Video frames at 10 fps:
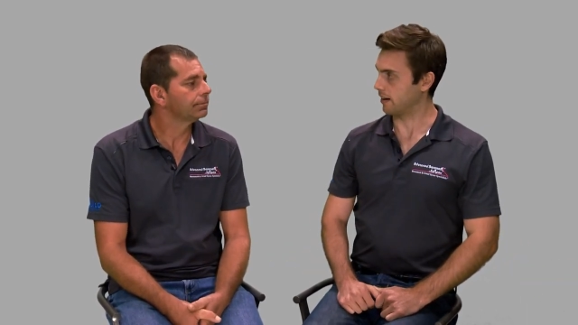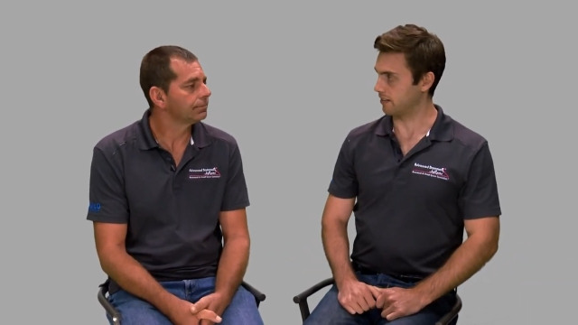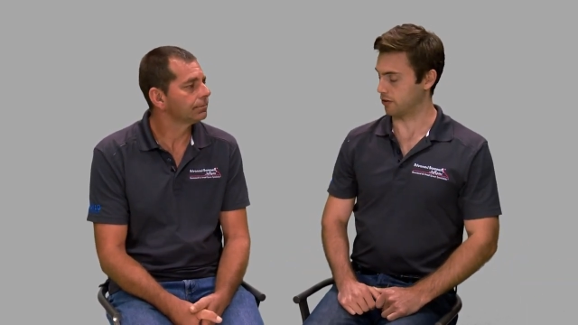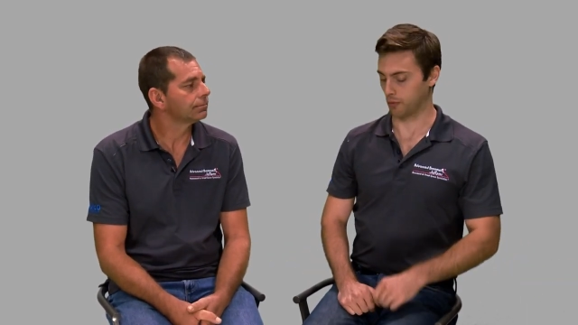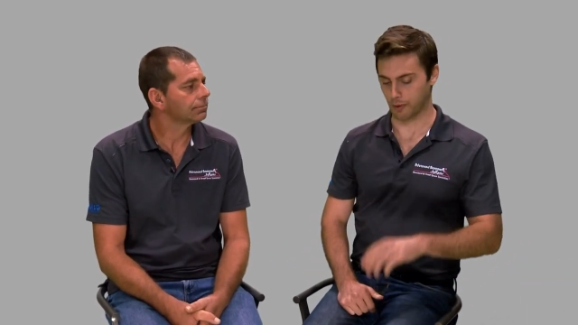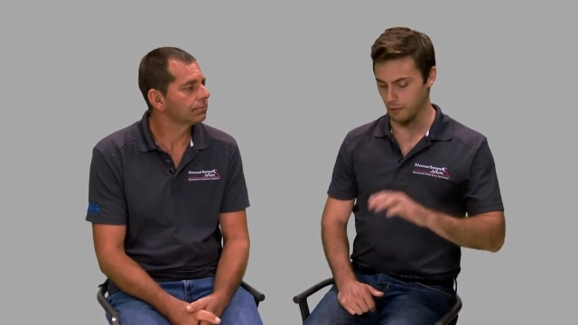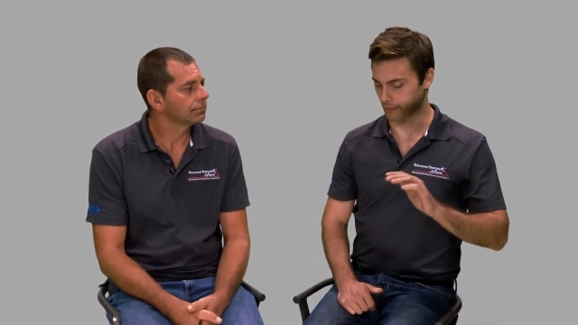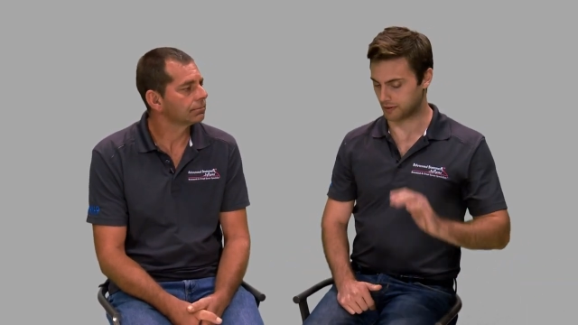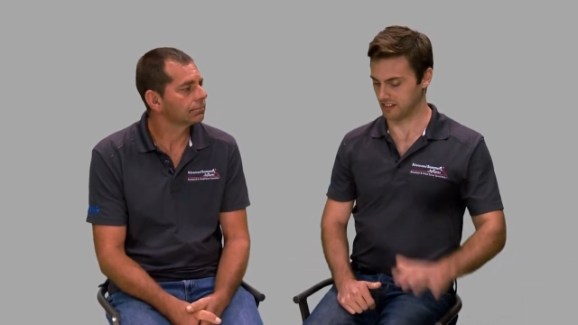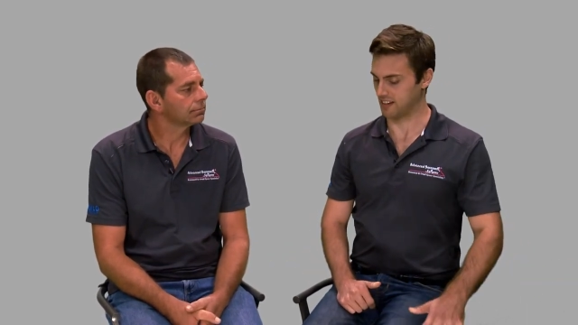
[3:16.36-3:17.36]
Speaker 1: I see. So we
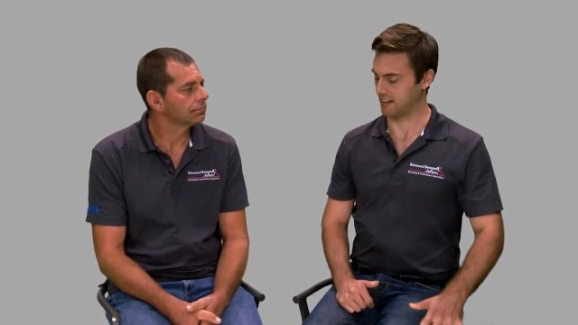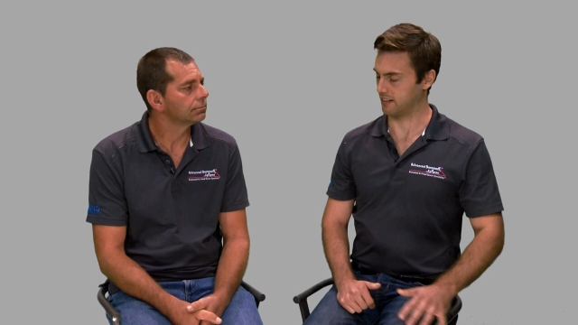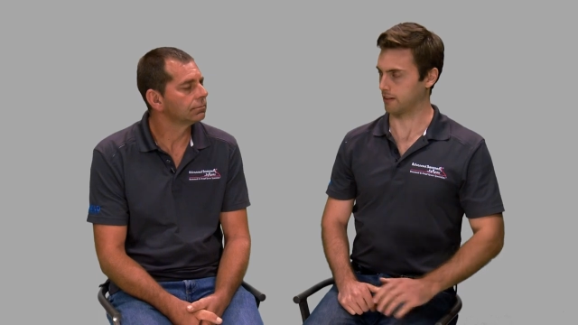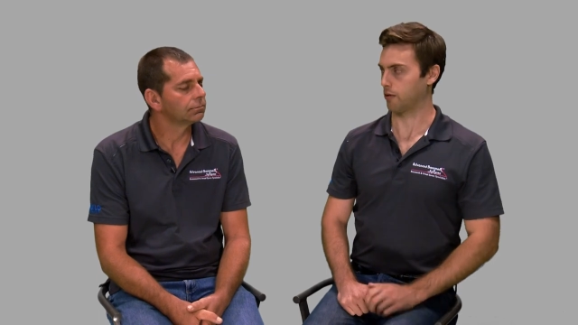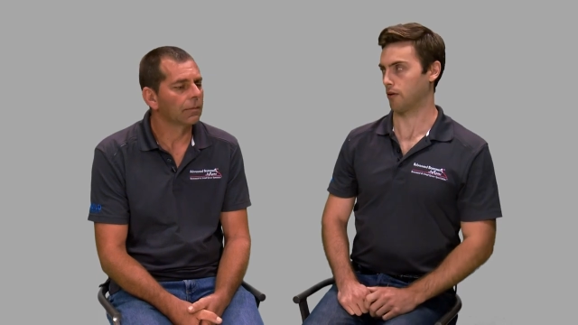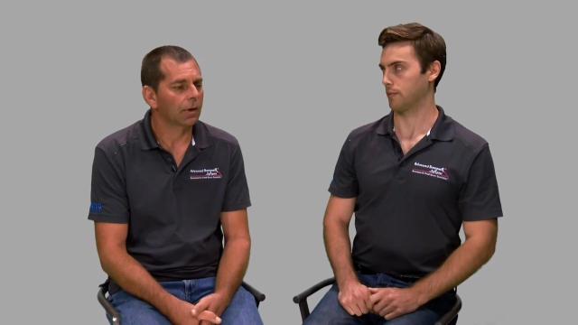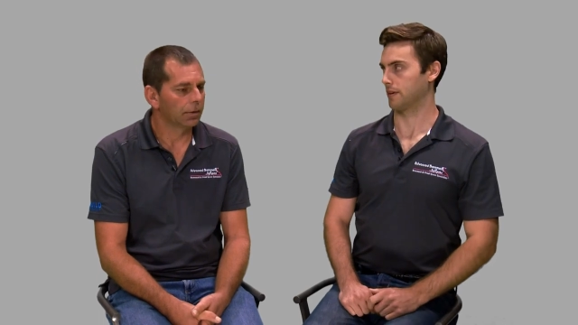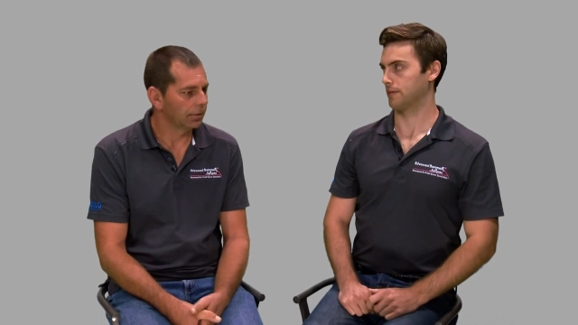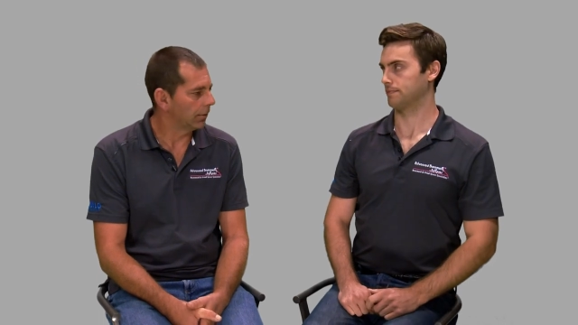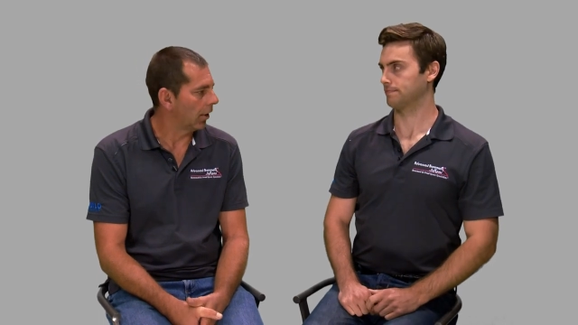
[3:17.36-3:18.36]
wouldn't put the test in the crawl
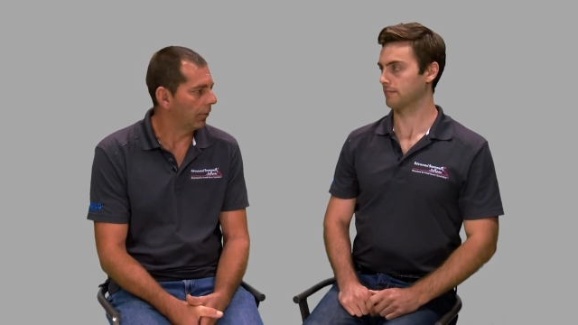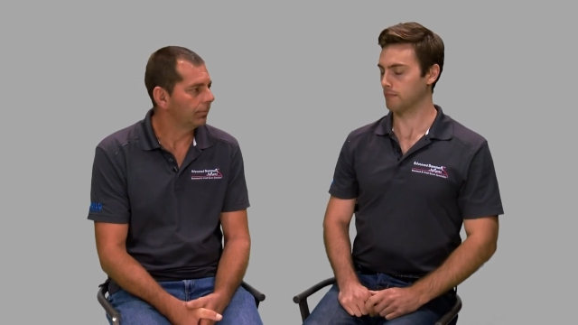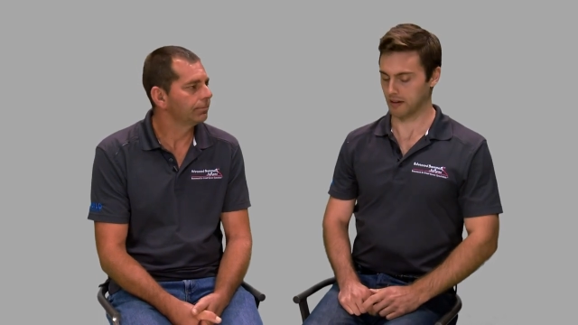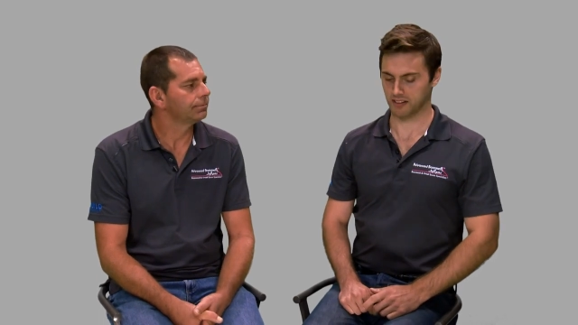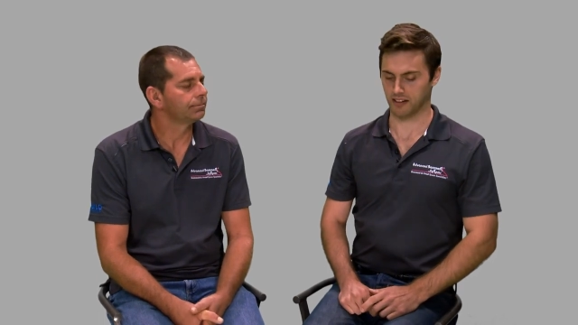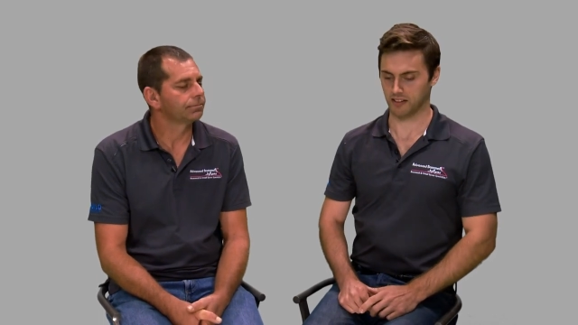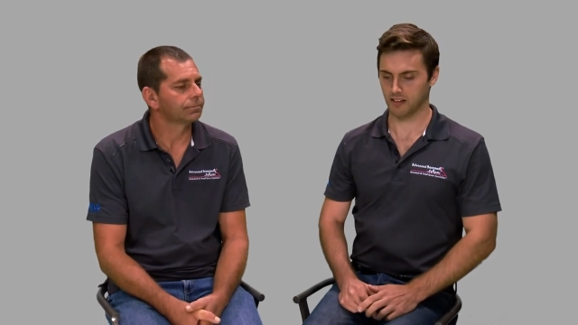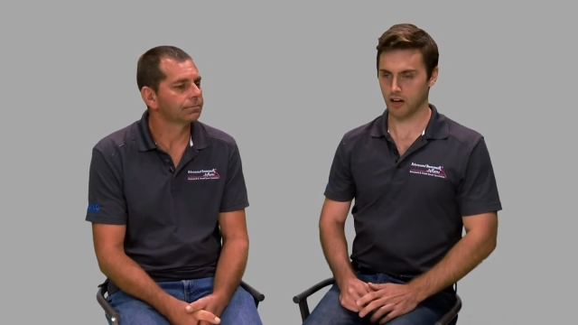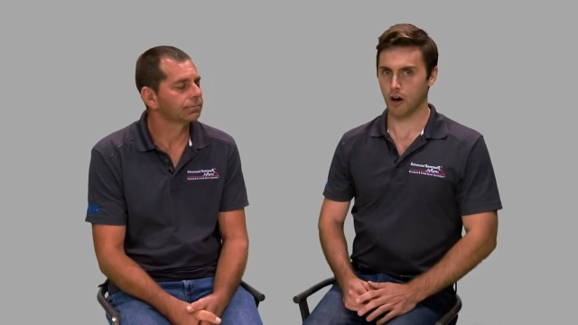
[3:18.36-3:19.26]
space. No. Makes sense.